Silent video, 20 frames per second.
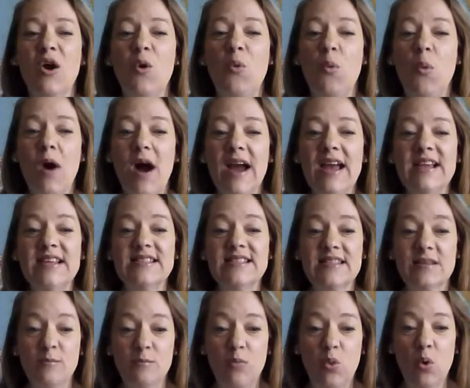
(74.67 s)
why is
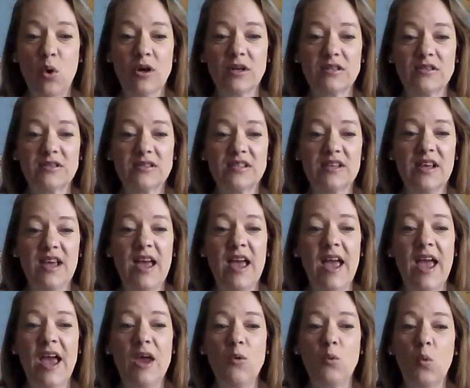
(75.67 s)
it important,
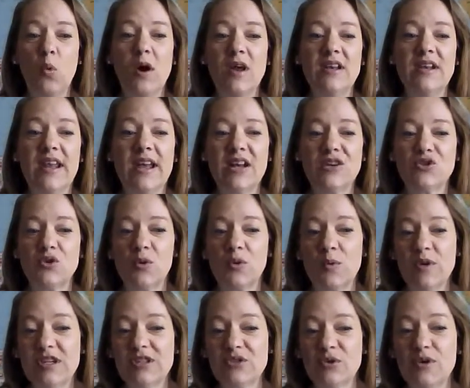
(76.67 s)
and what natural
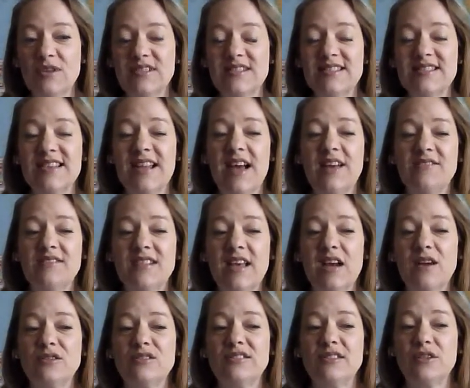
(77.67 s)
resources life
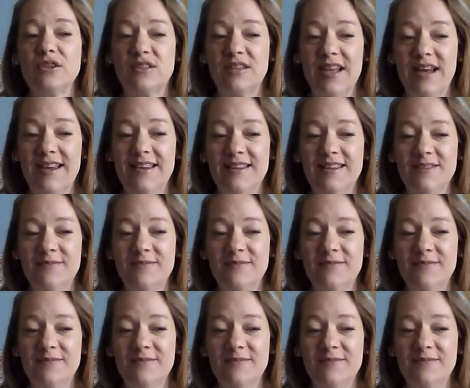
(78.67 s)
cycles look like.